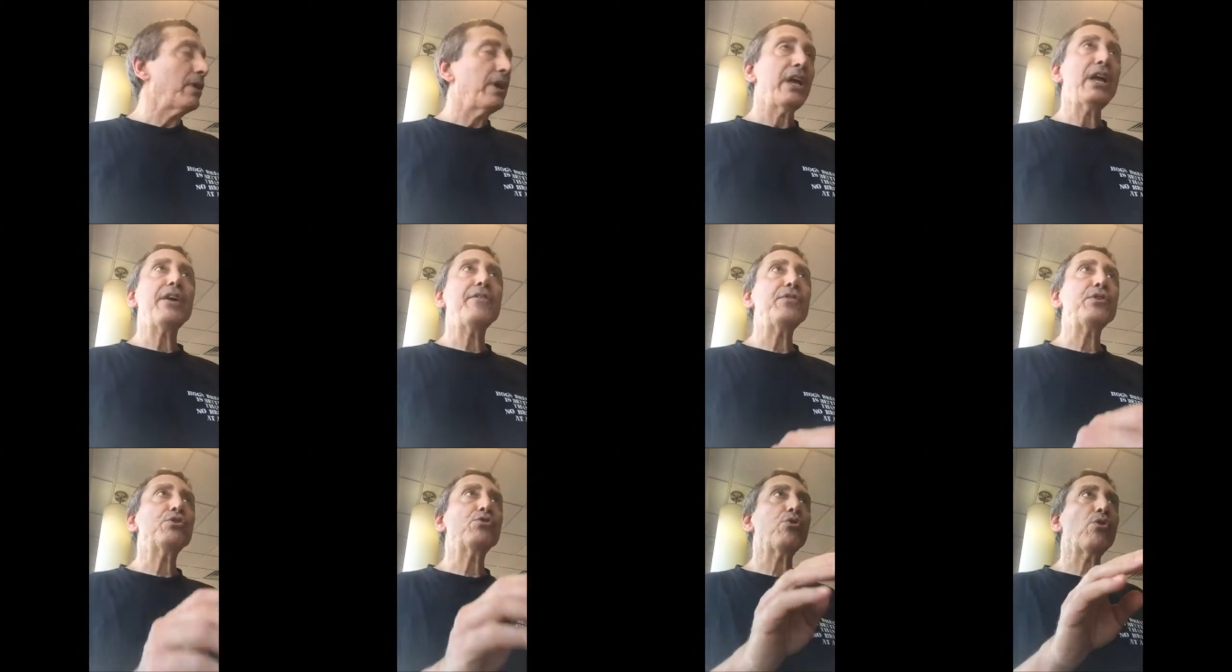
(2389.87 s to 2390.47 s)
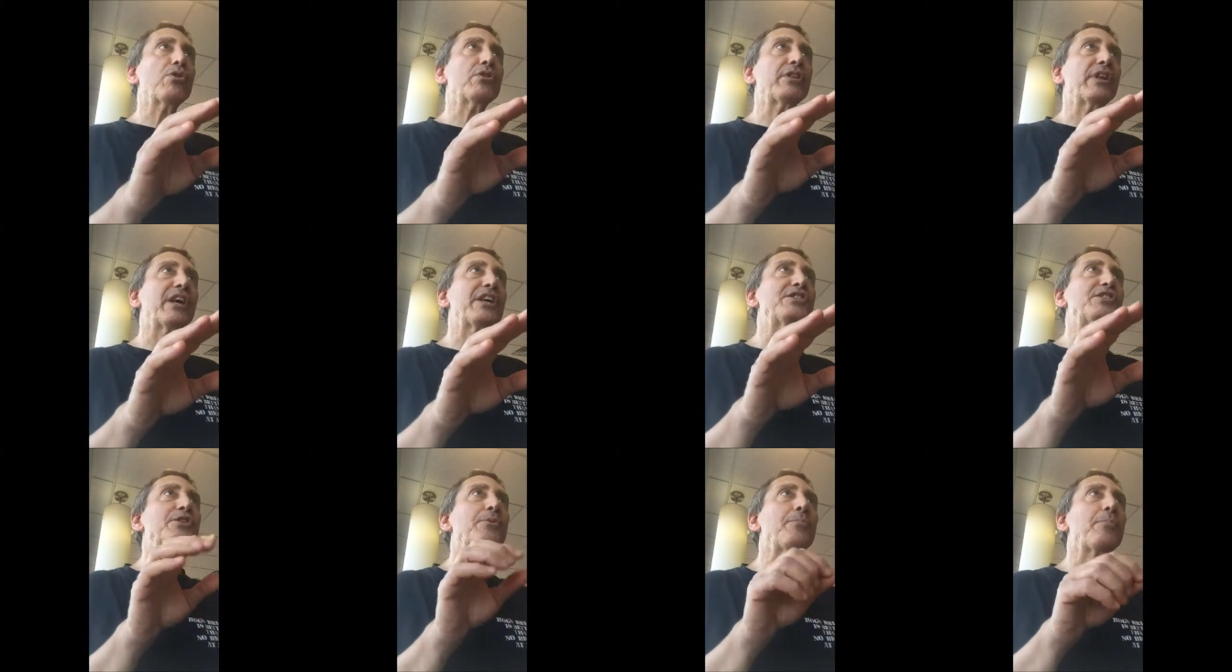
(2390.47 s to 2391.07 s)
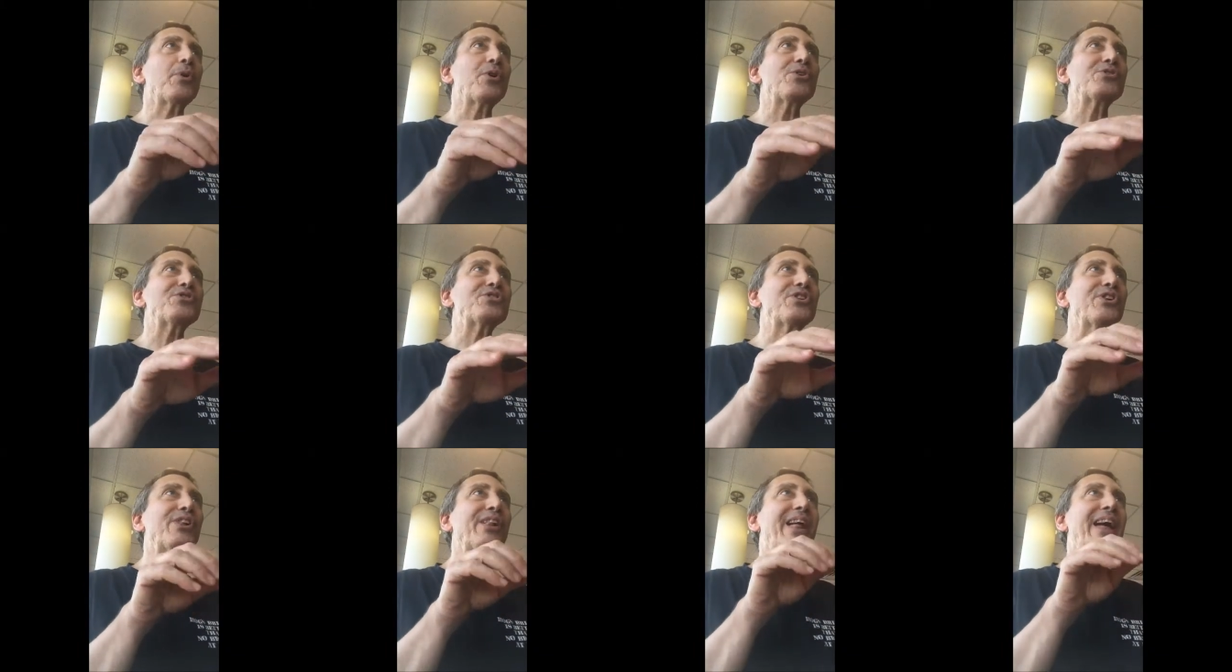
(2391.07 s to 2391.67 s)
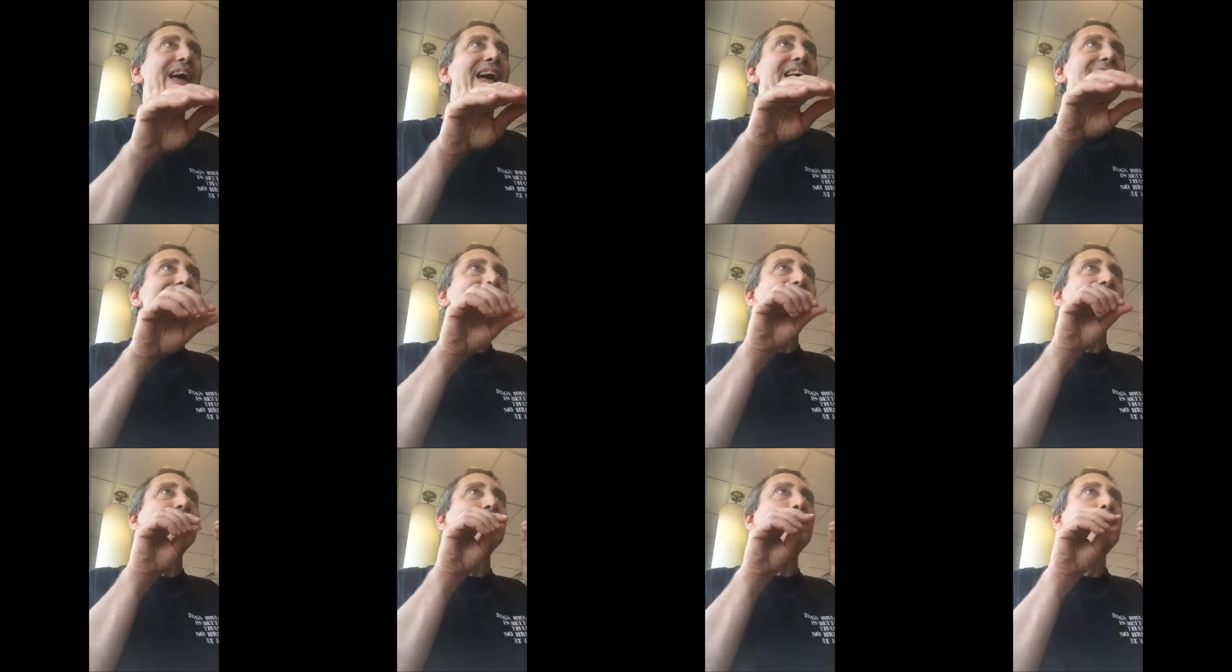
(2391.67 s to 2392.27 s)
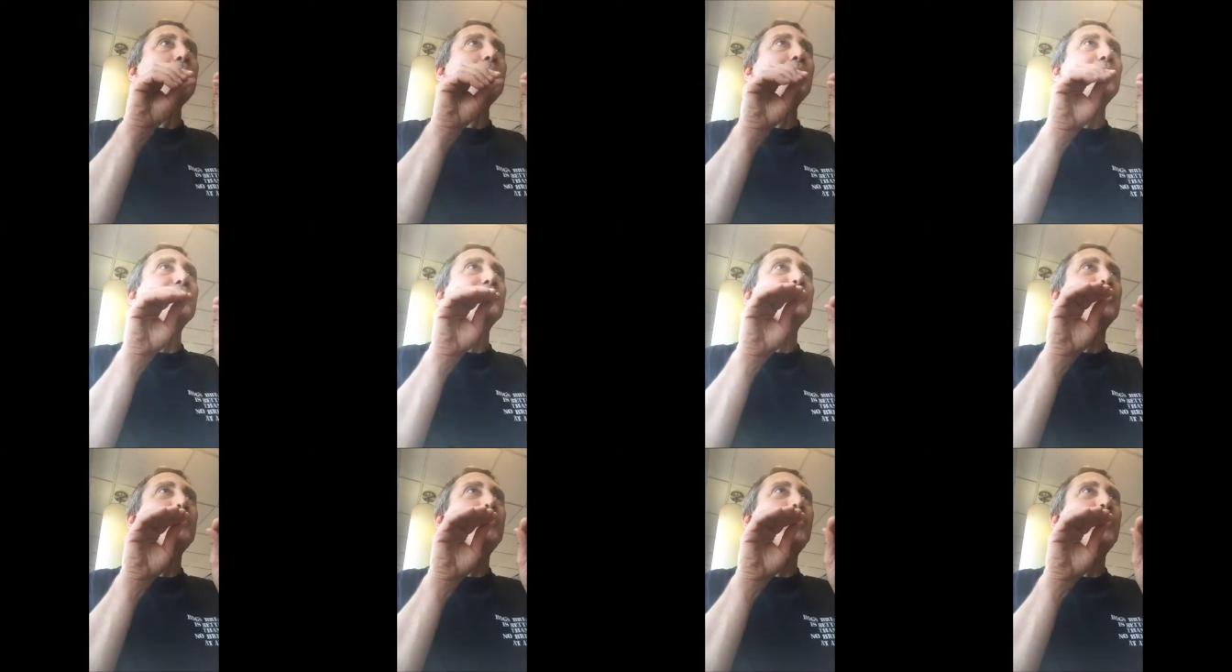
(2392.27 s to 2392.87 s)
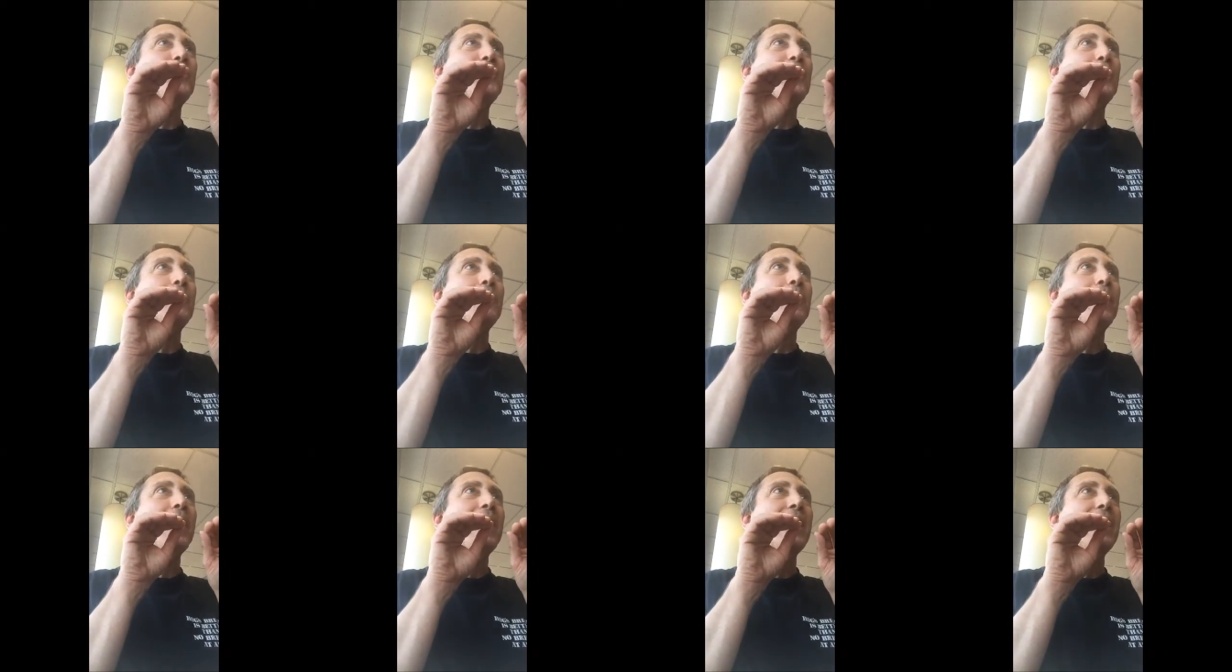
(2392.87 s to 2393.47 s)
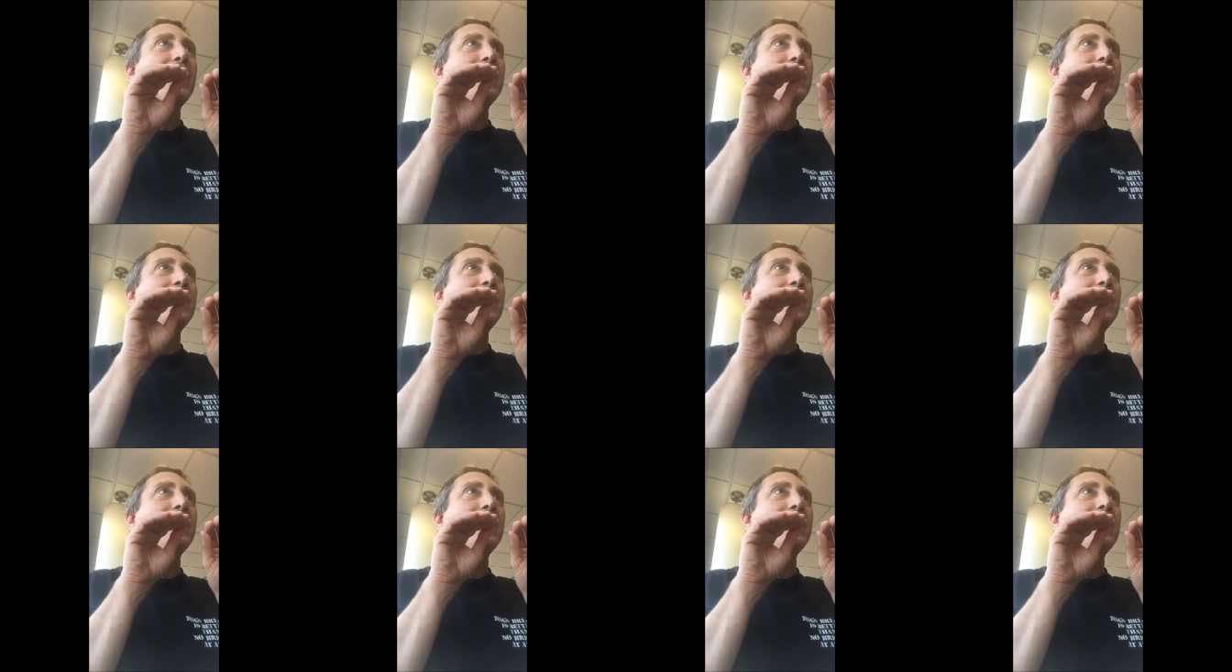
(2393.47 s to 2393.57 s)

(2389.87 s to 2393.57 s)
he even talked against the personal ads that people used to put in the pay,